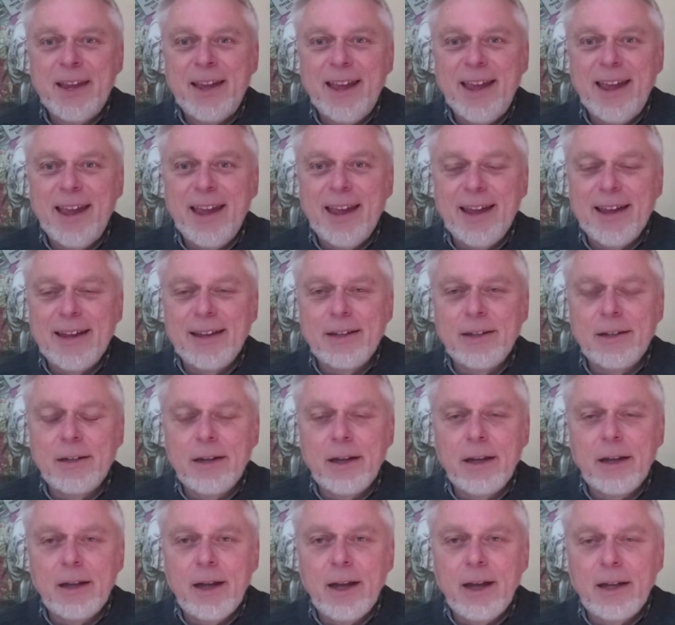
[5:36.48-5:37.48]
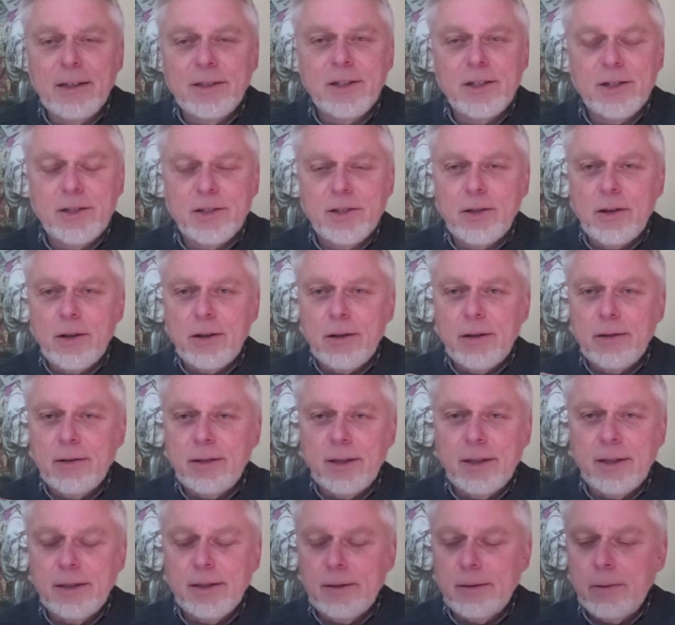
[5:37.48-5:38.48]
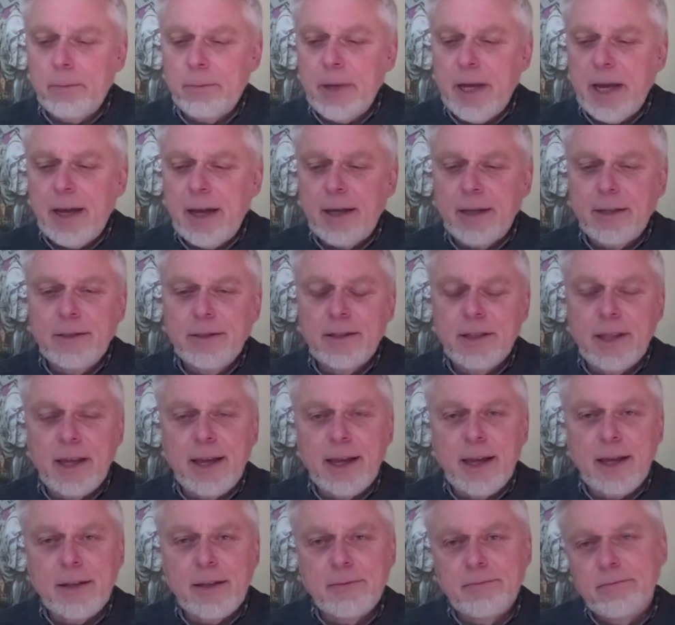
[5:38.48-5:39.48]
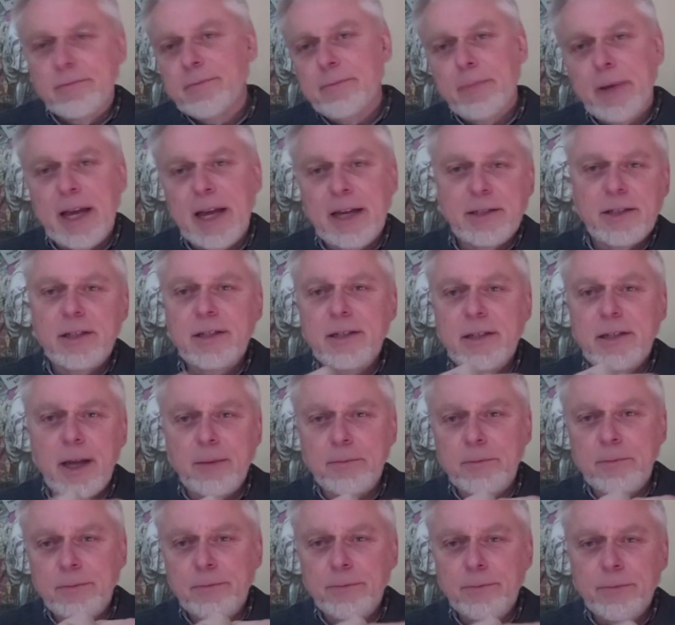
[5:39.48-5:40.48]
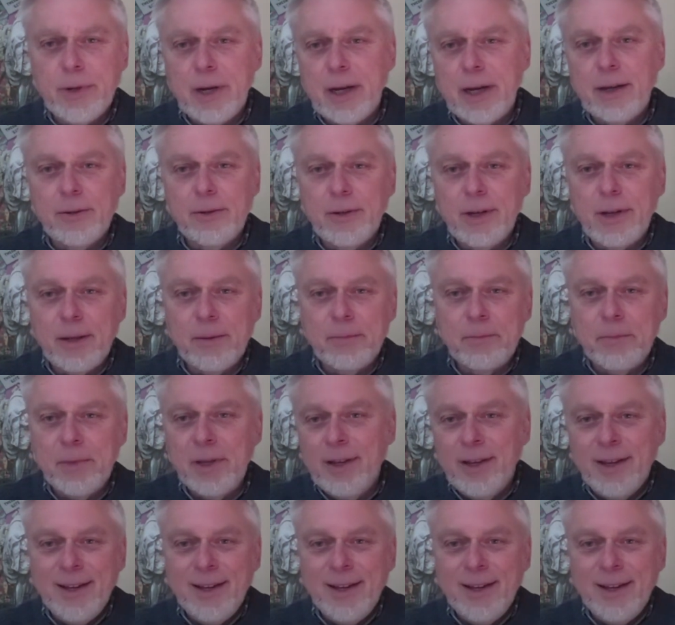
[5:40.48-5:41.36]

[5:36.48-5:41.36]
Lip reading: and I just saw a little badge. They had badges. I'm proud I'm